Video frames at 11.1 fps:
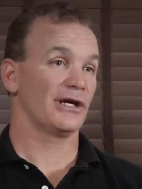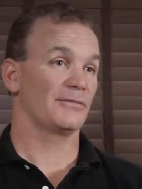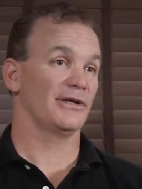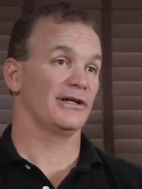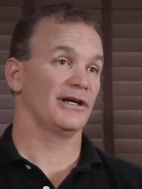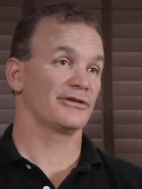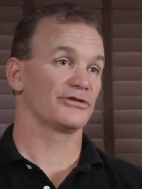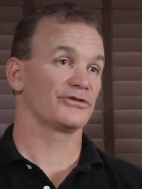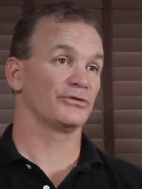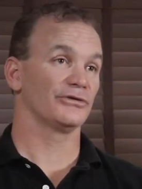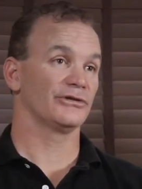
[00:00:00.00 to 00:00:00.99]
recommend Dr.
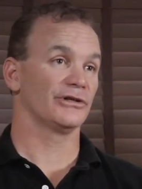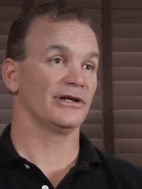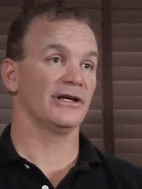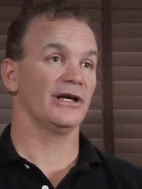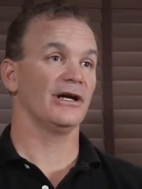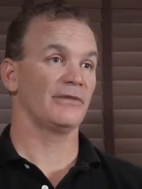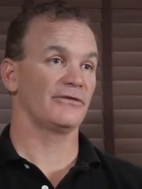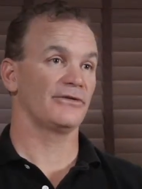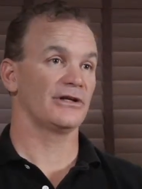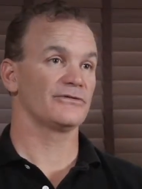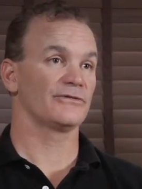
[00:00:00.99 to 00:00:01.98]
Struhl to my
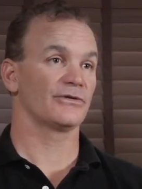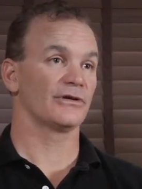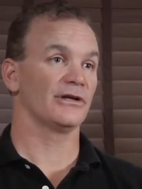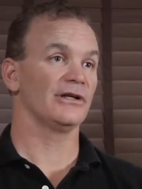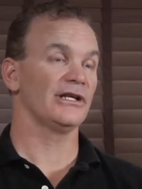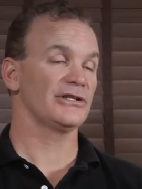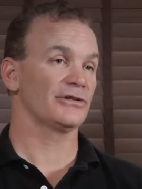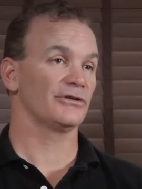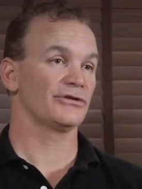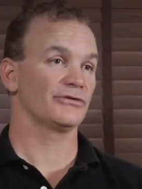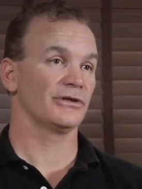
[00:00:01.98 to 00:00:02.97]
friends for knee
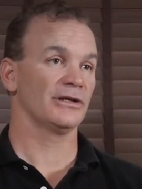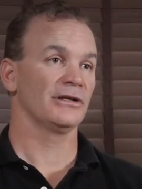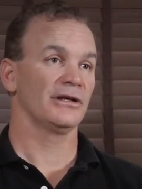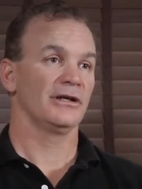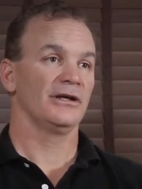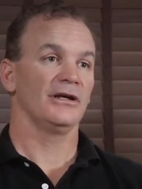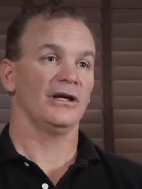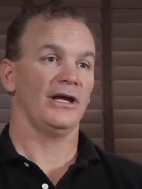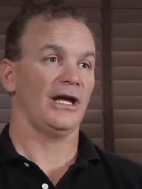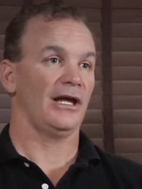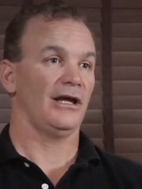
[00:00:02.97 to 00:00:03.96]
surgery,
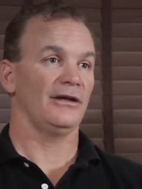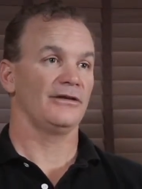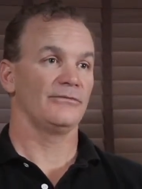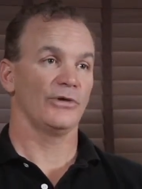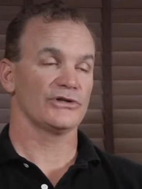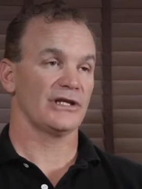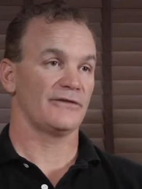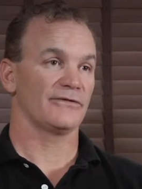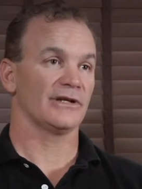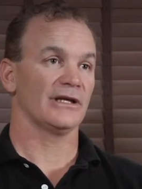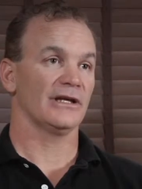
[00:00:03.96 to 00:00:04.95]
most
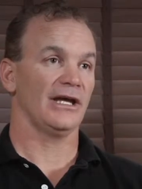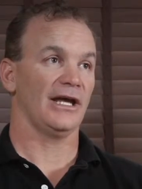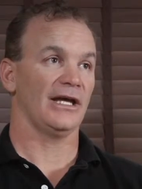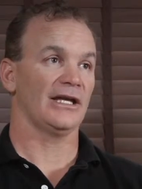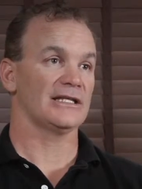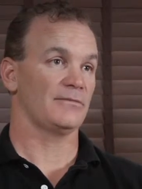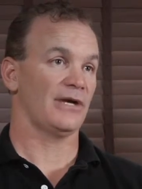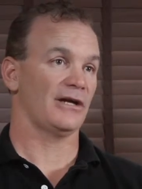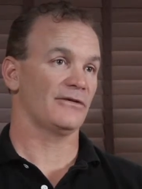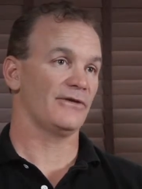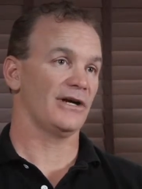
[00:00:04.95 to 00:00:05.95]
definitely. And as a
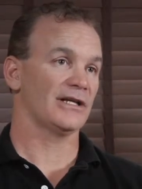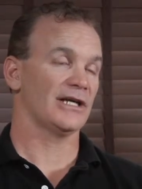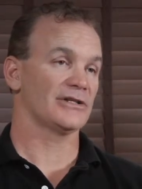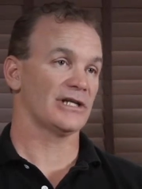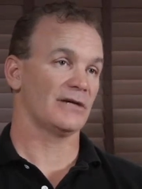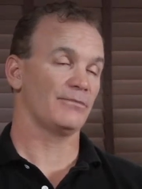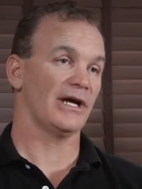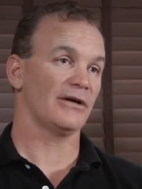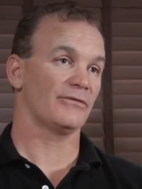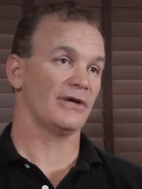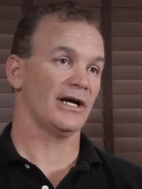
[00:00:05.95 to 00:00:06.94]
matter of fact, I was on a
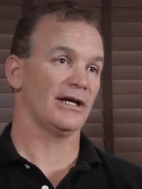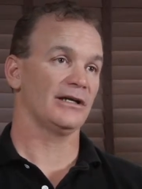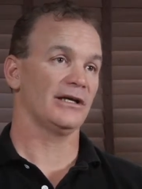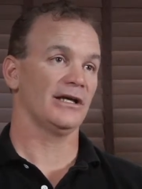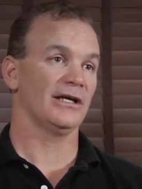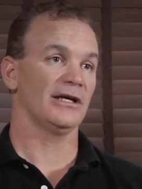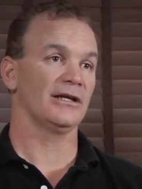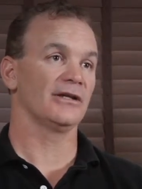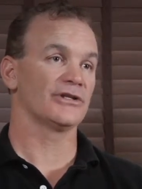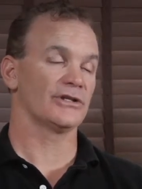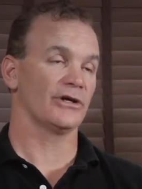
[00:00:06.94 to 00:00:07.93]
bike ride
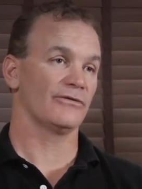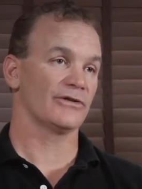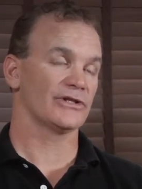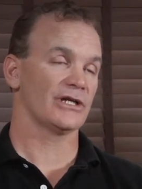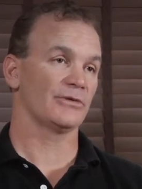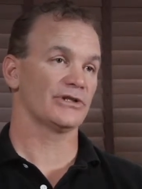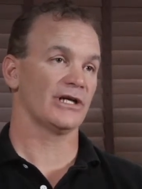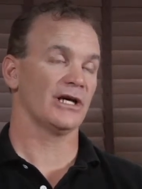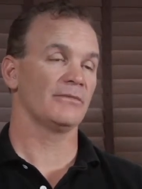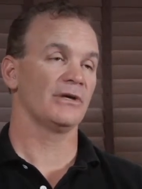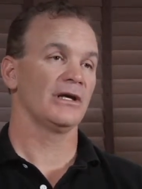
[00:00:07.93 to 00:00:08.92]
over the
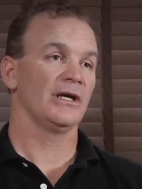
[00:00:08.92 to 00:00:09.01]
summertime,